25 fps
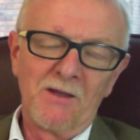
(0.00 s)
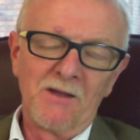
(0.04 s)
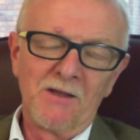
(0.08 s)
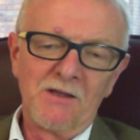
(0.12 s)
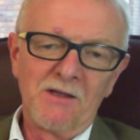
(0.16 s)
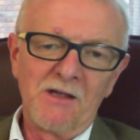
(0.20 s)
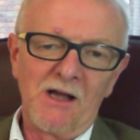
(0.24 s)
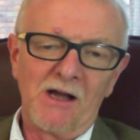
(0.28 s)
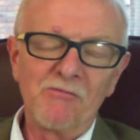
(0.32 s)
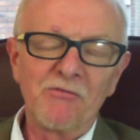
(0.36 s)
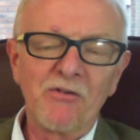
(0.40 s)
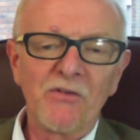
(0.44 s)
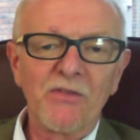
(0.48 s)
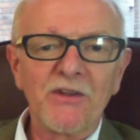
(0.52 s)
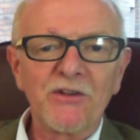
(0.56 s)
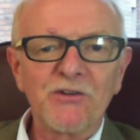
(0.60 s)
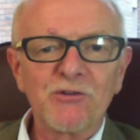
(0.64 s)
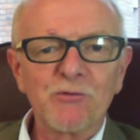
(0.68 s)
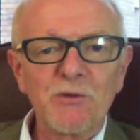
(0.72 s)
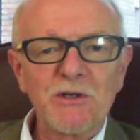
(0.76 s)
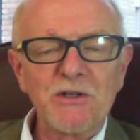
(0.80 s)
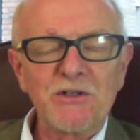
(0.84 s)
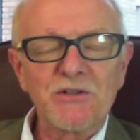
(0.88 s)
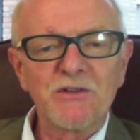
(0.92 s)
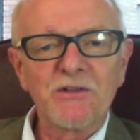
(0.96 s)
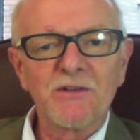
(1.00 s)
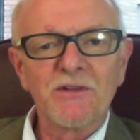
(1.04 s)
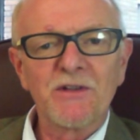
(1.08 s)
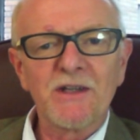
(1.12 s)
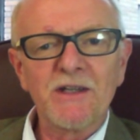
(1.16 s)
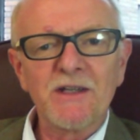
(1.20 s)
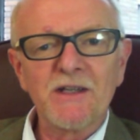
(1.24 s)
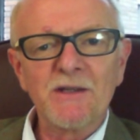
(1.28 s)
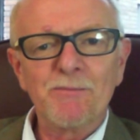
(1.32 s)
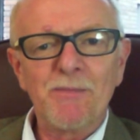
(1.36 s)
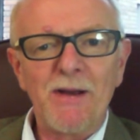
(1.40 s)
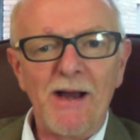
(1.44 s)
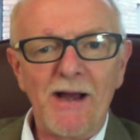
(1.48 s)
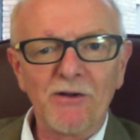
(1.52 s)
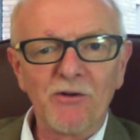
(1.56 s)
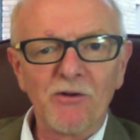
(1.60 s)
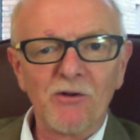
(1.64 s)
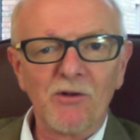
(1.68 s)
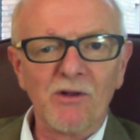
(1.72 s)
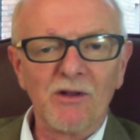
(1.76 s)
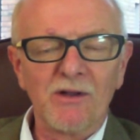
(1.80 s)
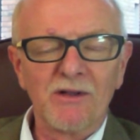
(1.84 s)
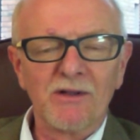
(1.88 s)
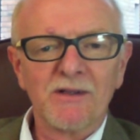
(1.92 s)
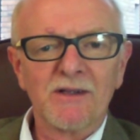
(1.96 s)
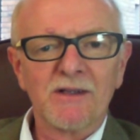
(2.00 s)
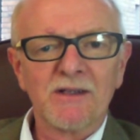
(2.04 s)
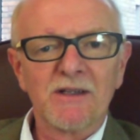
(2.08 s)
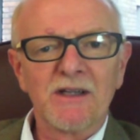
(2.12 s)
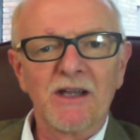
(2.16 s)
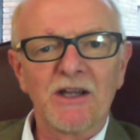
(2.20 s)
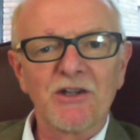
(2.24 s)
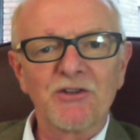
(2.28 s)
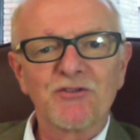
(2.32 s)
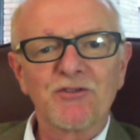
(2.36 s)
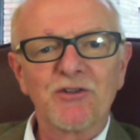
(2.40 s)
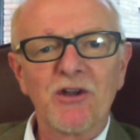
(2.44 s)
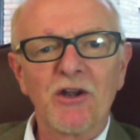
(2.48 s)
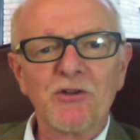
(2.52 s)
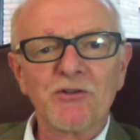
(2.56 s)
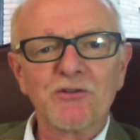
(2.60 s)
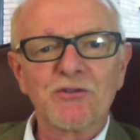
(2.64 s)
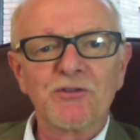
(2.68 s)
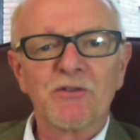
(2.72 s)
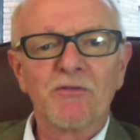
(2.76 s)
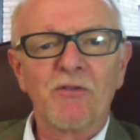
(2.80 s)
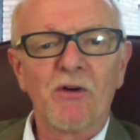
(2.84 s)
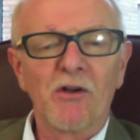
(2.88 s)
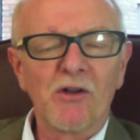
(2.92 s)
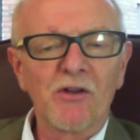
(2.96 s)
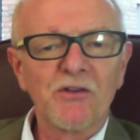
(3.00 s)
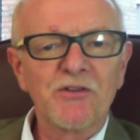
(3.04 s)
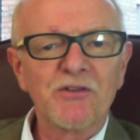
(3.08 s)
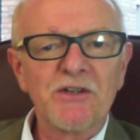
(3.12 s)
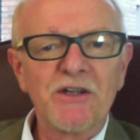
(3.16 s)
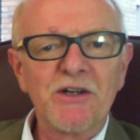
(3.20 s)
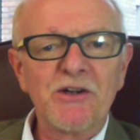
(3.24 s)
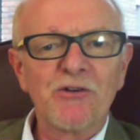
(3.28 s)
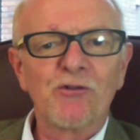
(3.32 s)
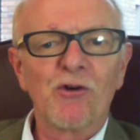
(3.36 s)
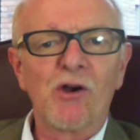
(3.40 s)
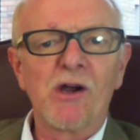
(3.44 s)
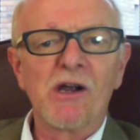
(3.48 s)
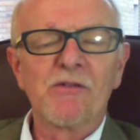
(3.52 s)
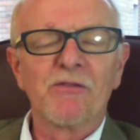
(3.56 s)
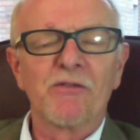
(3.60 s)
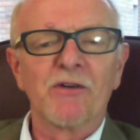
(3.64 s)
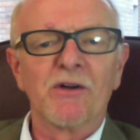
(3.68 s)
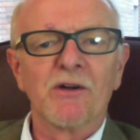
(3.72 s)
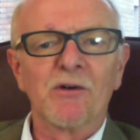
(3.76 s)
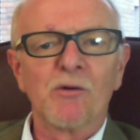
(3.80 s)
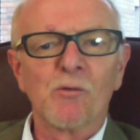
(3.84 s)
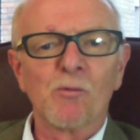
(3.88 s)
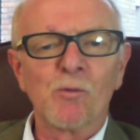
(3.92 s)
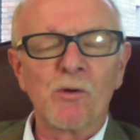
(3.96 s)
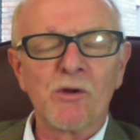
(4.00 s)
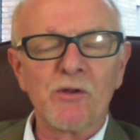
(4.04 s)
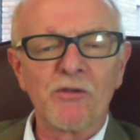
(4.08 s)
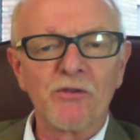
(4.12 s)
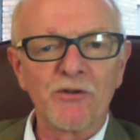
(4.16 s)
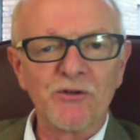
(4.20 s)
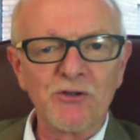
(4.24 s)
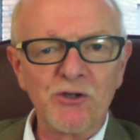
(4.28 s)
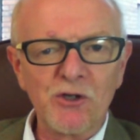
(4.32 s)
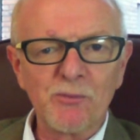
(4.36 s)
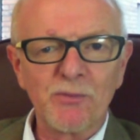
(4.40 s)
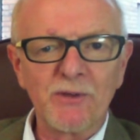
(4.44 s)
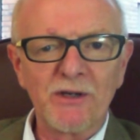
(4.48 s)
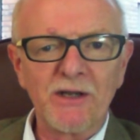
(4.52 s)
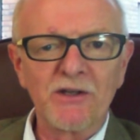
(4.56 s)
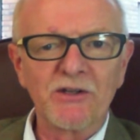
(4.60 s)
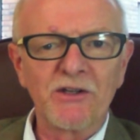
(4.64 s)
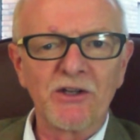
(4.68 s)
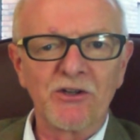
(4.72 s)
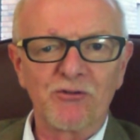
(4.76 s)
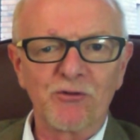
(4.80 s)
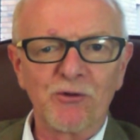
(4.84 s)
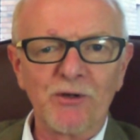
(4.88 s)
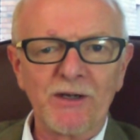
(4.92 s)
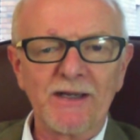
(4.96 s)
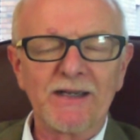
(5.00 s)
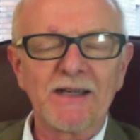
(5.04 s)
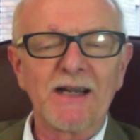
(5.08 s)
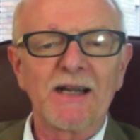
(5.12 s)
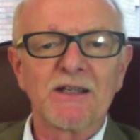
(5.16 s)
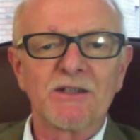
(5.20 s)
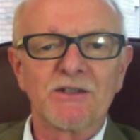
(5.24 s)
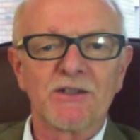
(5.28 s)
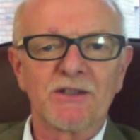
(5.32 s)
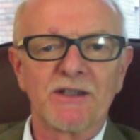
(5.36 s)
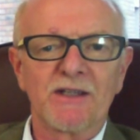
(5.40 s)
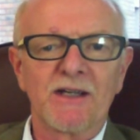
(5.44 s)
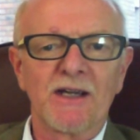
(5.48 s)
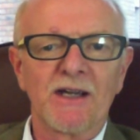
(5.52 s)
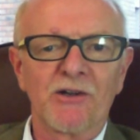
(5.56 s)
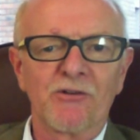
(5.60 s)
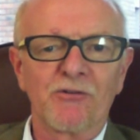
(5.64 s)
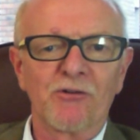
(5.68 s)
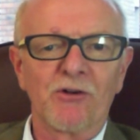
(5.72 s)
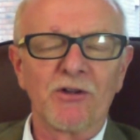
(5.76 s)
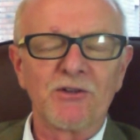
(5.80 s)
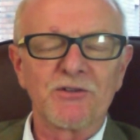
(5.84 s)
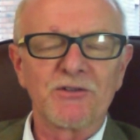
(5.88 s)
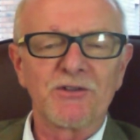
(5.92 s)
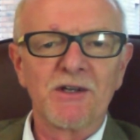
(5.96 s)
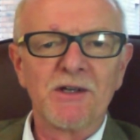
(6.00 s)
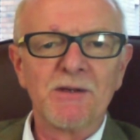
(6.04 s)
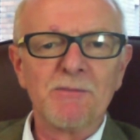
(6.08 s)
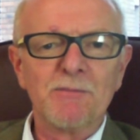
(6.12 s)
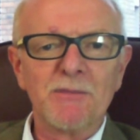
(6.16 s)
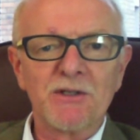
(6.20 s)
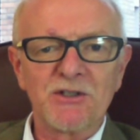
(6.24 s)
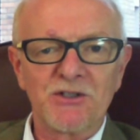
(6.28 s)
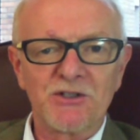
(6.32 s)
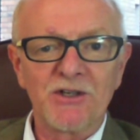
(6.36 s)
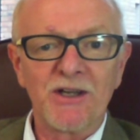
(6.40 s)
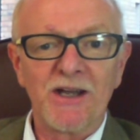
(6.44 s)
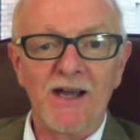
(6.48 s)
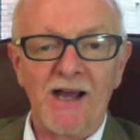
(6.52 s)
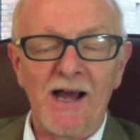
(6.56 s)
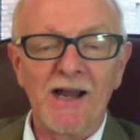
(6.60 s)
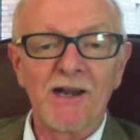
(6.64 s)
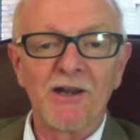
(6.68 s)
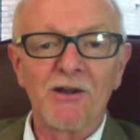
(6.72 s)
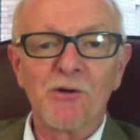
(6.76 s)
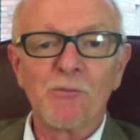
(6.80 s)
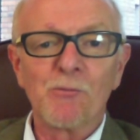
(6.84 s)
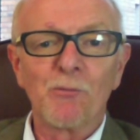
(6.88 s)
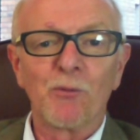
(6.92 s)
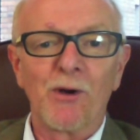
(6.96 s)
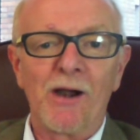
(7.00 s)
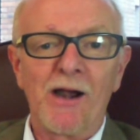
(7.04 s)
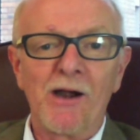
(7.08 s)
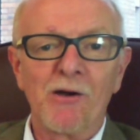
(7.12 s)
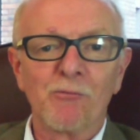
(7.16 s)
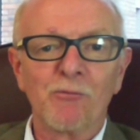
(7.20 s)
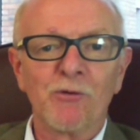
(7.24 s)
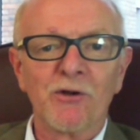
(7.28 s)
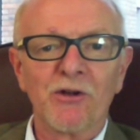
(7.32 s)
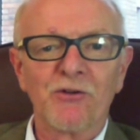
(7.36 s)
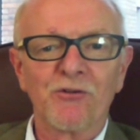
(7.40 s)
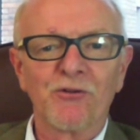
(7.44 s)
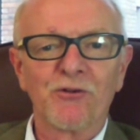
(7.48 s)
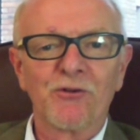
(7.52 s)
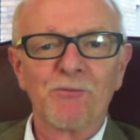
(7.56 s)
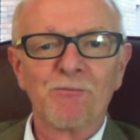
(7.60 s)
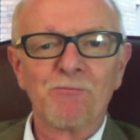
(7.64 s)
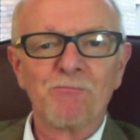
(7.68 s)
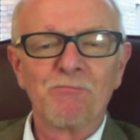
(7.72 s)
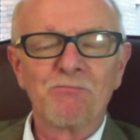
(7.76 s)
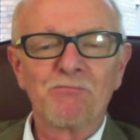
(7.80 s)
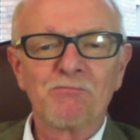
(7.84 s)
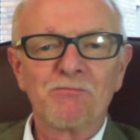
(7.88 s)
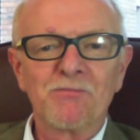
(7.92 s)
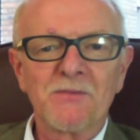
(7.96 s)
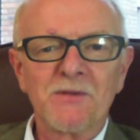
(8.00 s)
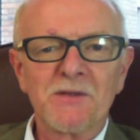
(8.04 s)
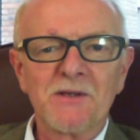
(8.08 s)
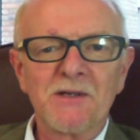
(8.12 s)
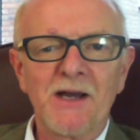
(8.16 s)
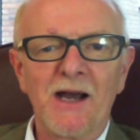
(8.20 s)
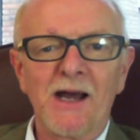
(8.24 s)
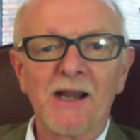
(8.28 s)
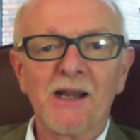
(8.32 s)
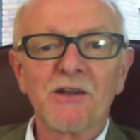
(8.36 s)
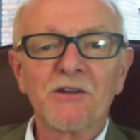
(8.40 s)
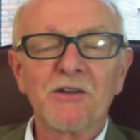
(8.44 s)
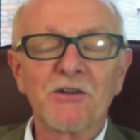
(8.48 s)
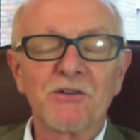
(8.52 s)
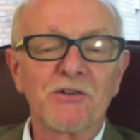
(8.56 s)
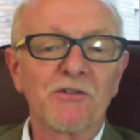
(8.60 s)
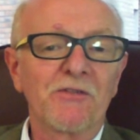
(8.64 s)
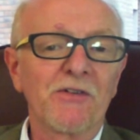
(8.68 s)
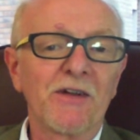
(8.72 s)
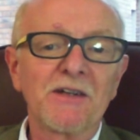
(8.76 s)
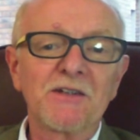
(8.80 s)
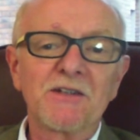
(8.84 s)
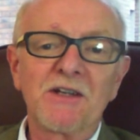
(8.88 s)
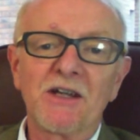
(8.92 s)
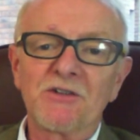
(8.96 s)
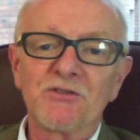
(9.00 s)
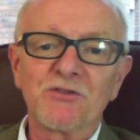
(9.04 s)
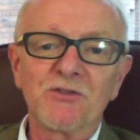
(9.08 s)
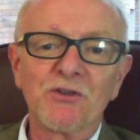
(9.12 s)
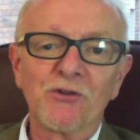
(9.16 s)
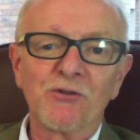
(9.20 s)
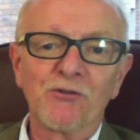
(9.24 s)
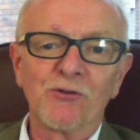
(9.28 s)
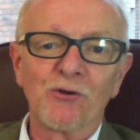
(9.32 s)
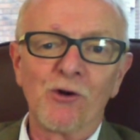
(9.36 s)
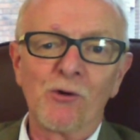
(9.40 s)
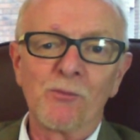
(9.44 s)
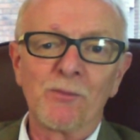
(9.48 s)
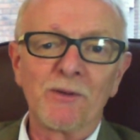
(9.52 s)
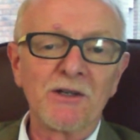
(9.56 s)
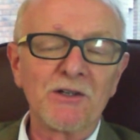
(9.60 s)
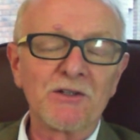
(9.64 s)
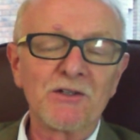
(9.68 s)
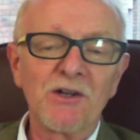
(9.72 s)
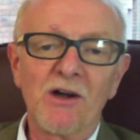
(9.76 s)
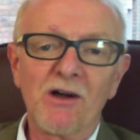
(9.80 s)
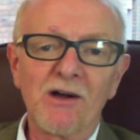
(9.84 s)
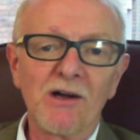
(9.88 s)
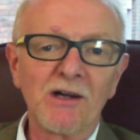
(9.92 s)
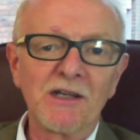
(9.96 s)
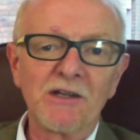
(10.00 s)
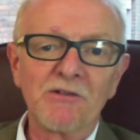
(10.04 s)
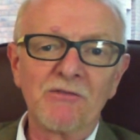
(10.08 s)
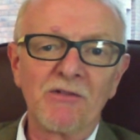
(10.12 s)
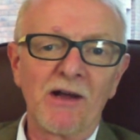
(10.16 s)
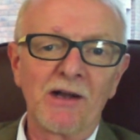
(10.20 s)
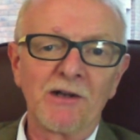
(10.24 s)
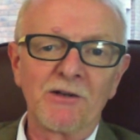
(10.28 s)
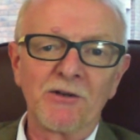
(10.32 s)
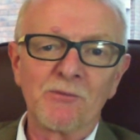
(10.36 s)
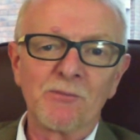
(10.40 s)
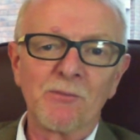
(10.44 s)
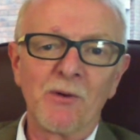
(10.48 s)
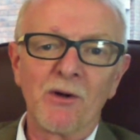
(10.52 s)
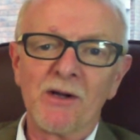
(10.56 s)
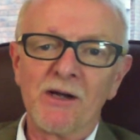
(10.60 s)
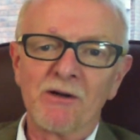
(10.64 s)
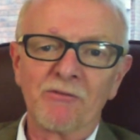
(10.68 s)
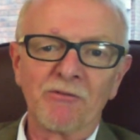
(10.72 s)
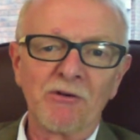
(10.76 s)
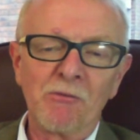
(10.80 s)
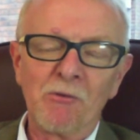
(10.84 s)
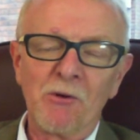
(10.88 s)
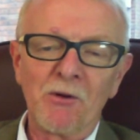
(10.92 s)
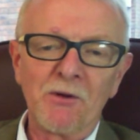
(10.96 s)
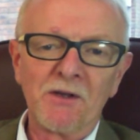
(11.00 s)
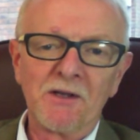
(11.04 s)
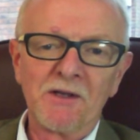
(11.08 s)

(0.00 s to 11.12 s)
And for this reason, the panel has chosen a volunteer driver with the Newbury and District Cancer Care Trust, Mr. Alan Brownridge. Alan does a fantastic job and he's highly valued by everyone.